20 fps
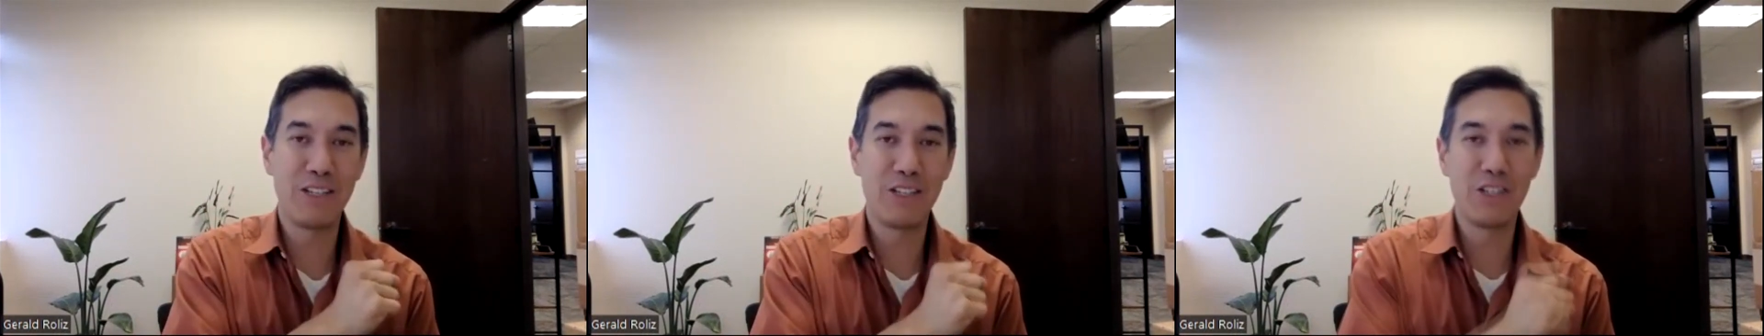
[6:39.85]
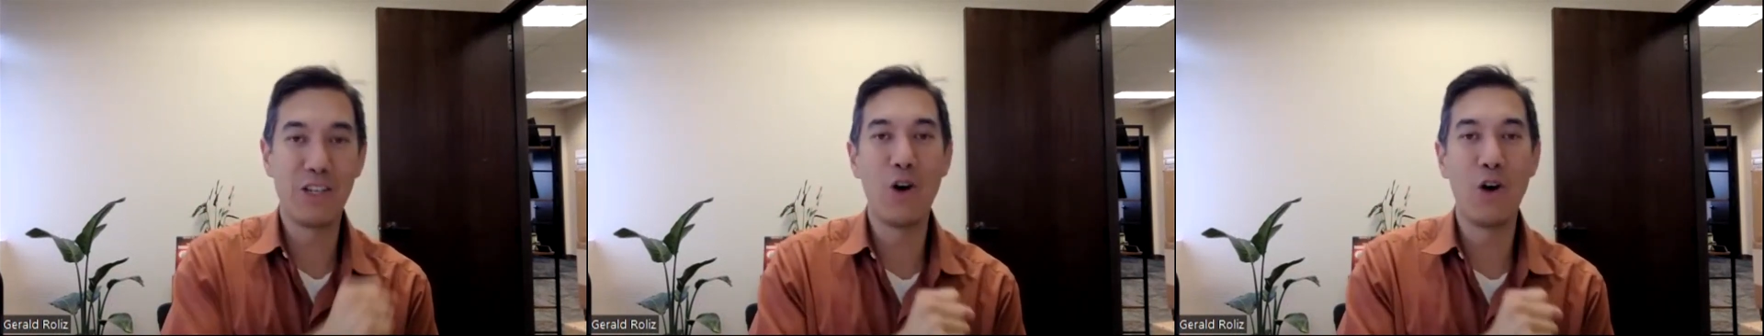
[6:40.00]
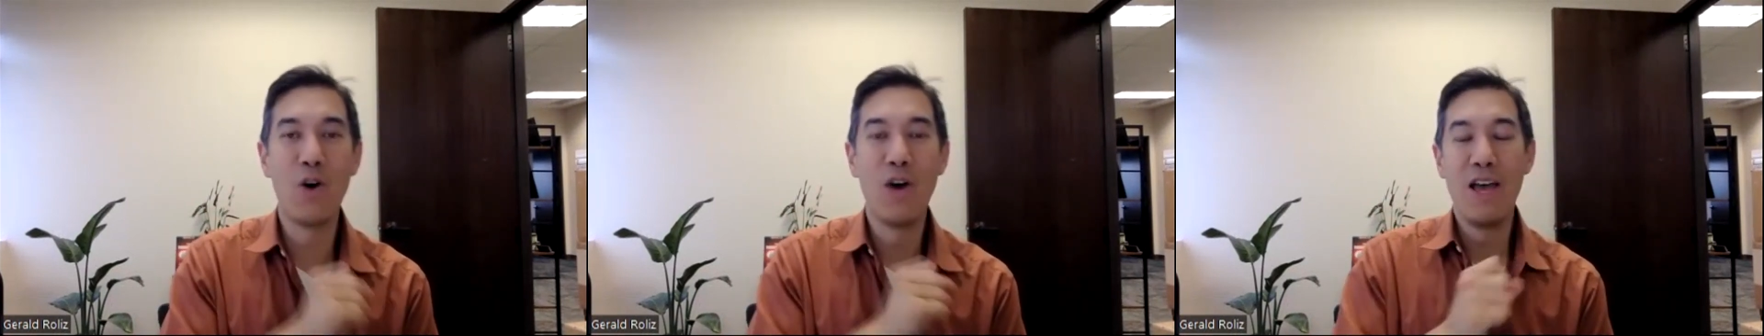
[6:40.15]

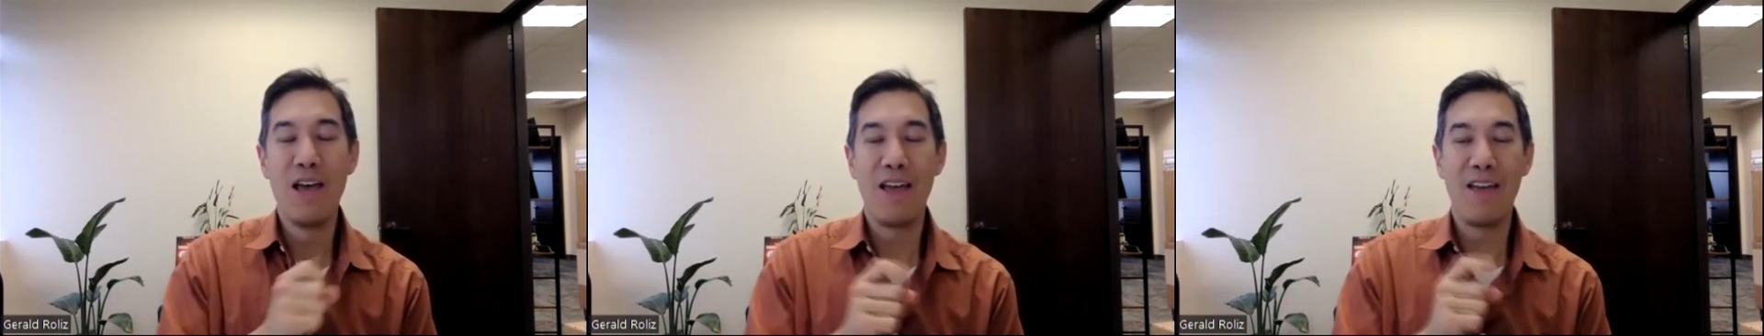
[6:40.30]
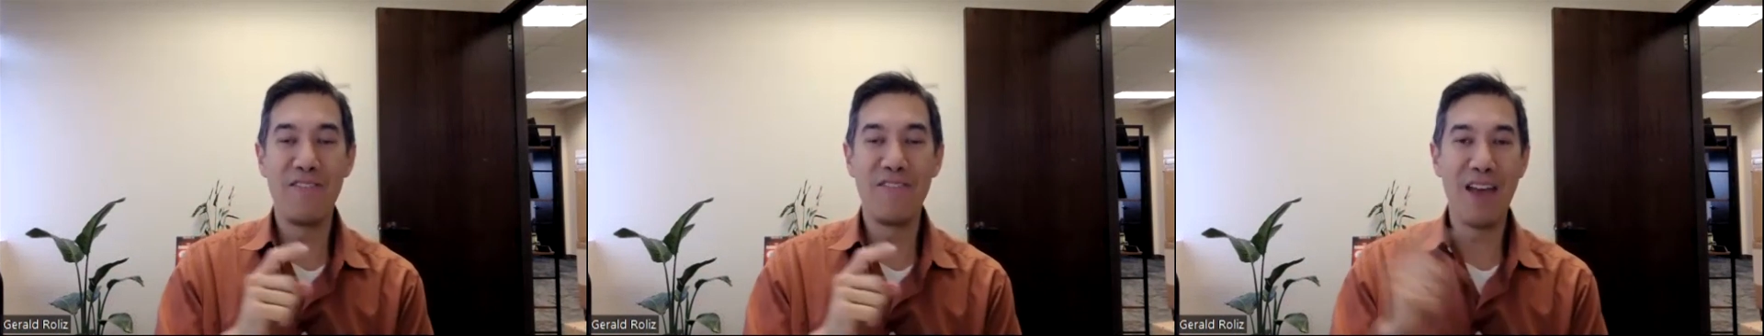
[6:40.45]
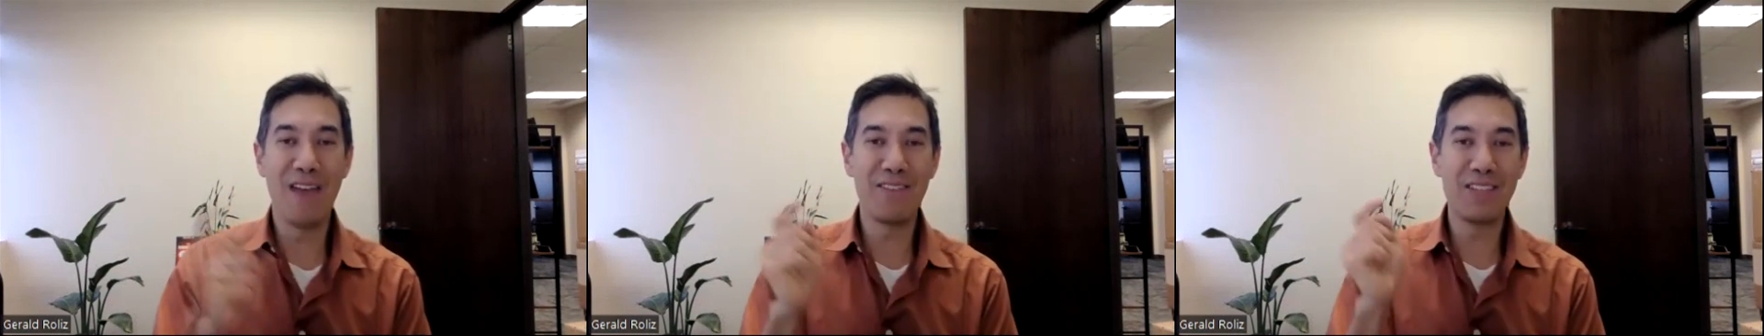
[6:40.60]
So
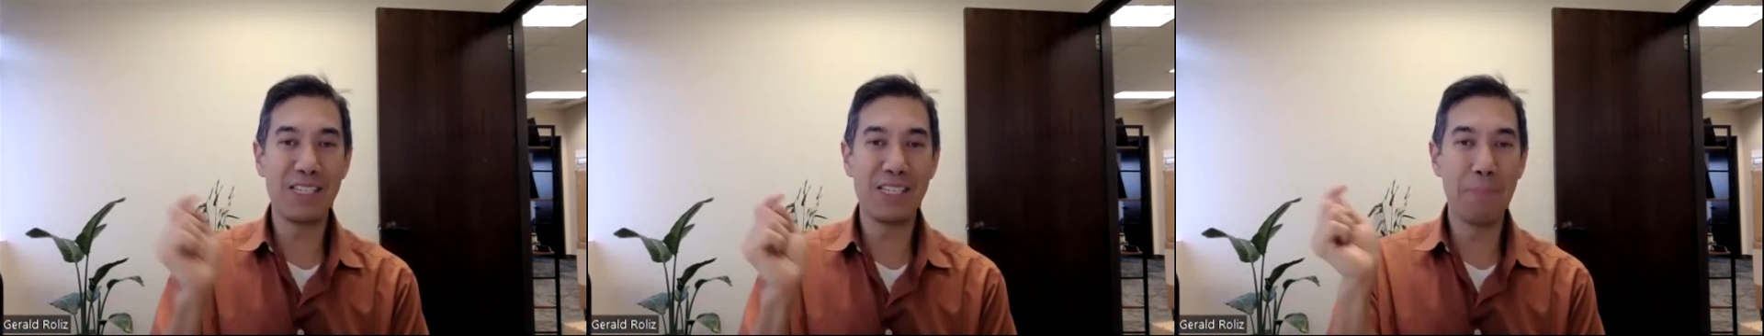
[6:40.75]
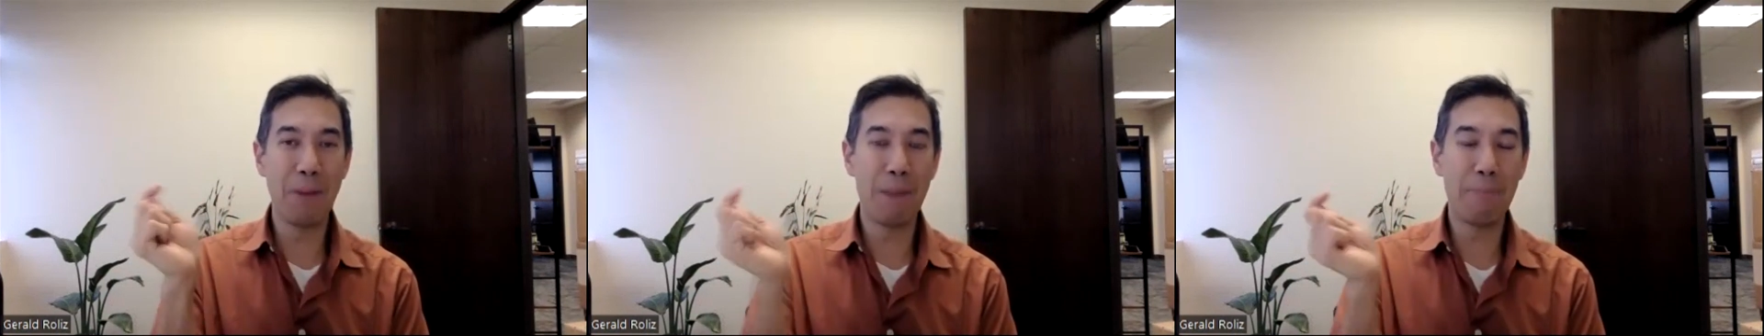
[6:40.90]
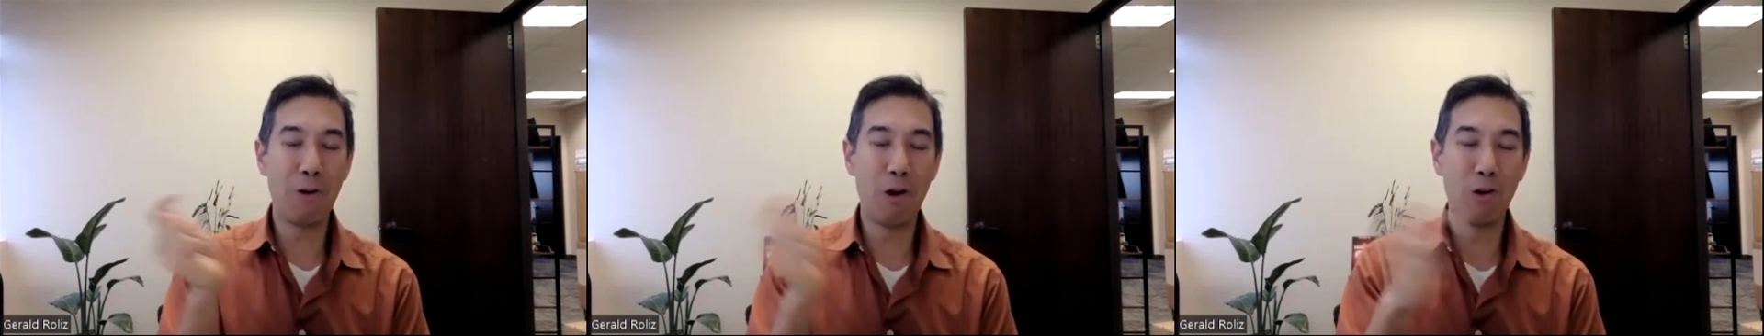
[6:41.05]
if you haven't seen
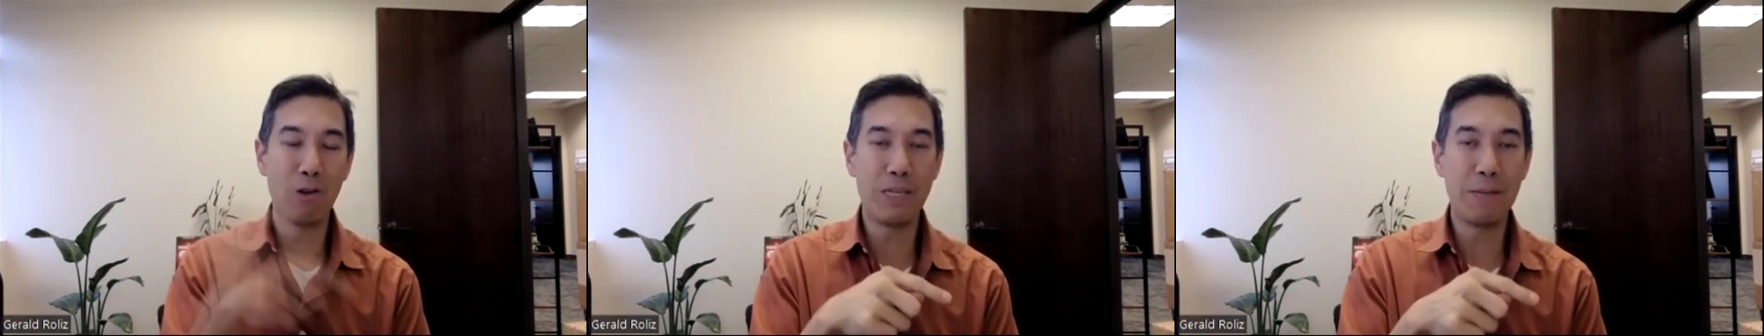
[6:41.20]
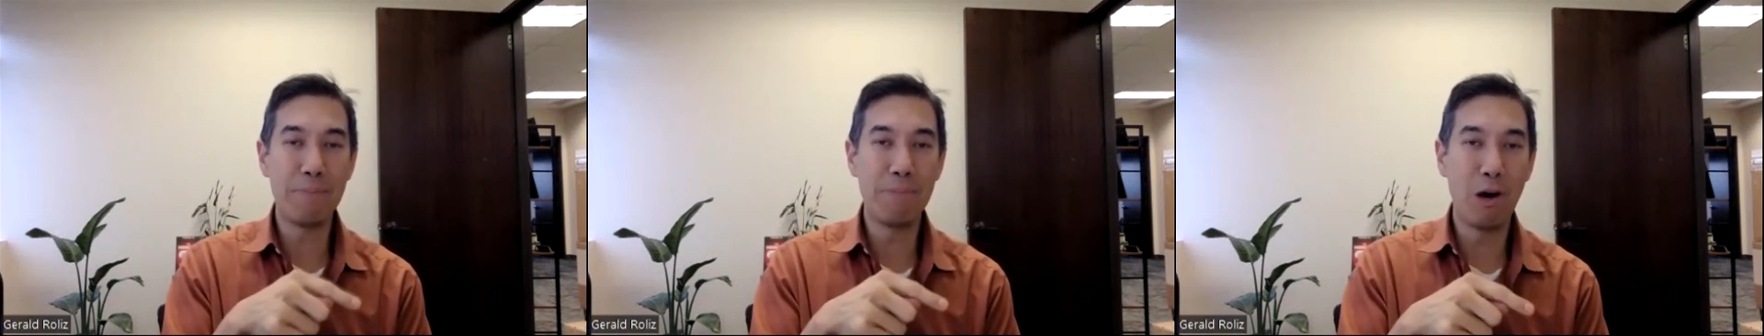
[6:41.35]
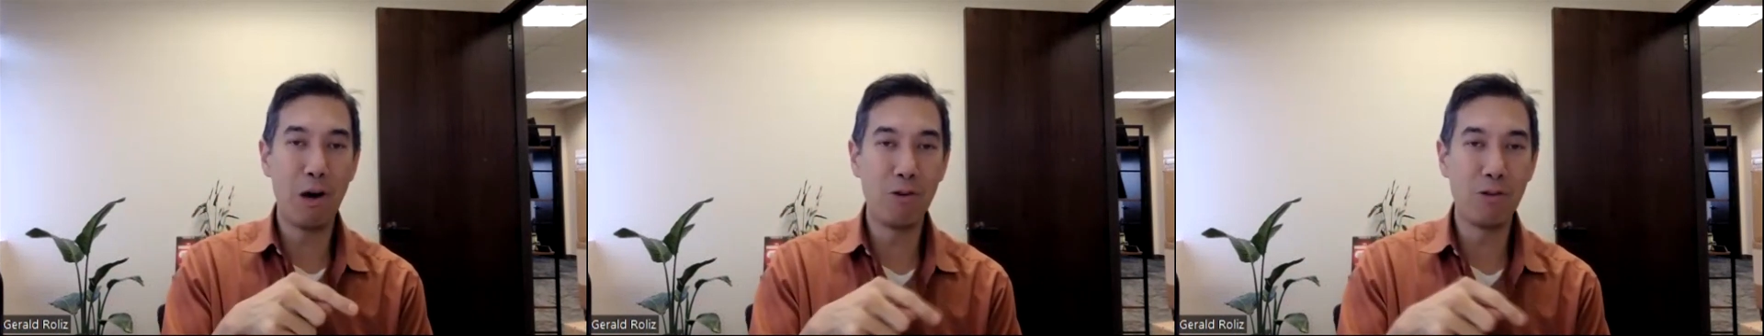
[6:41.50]
my
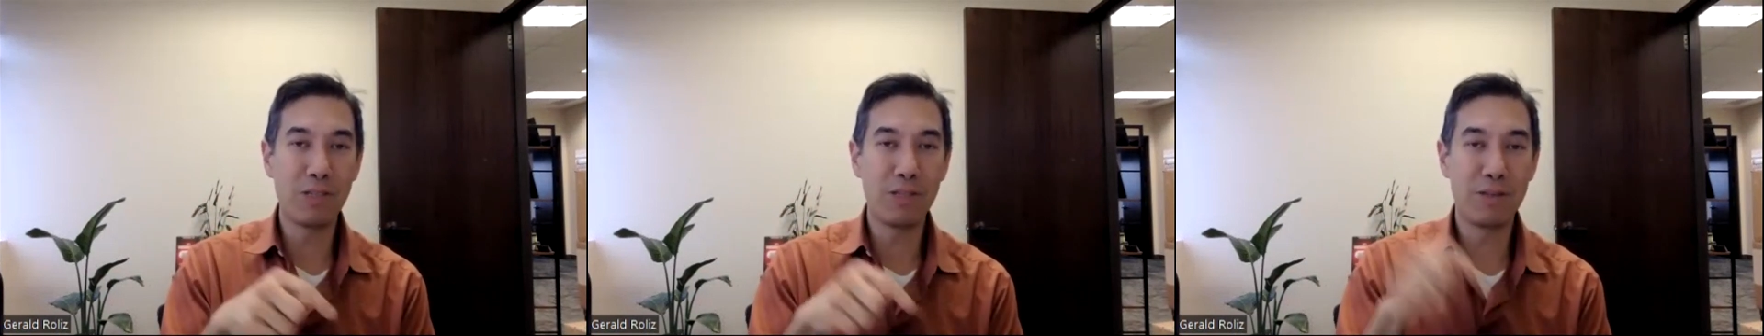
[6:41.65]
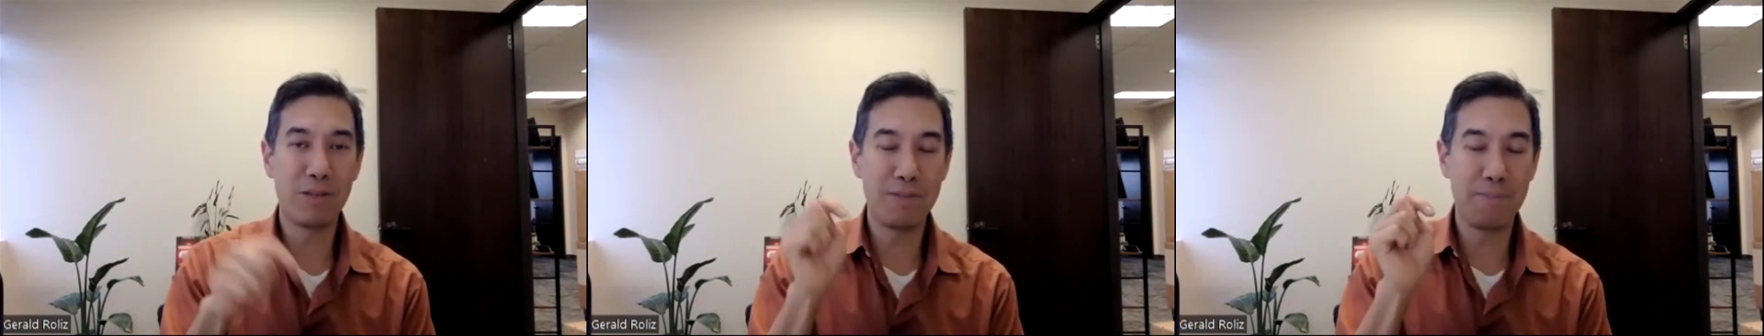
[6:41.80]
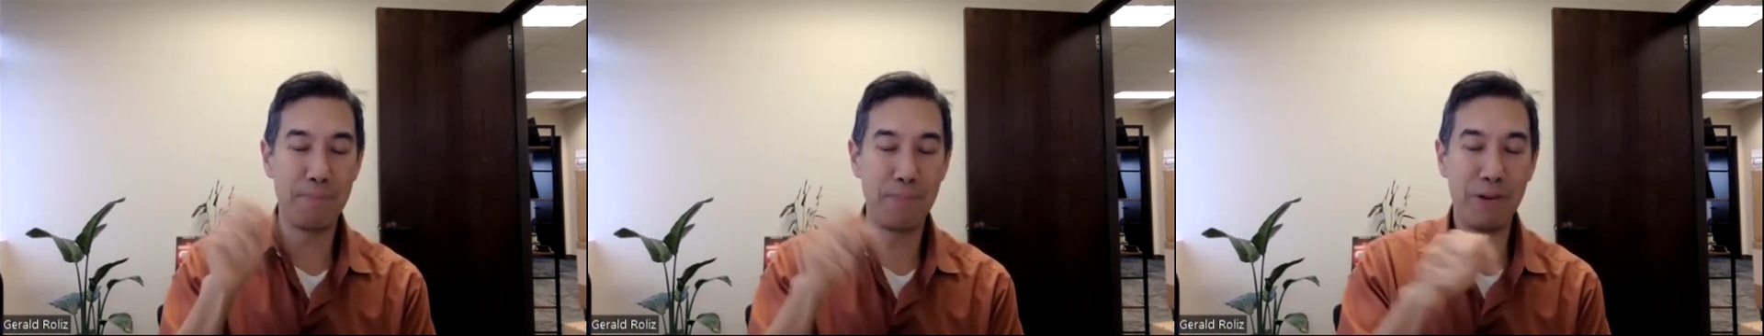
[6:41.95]
protein post,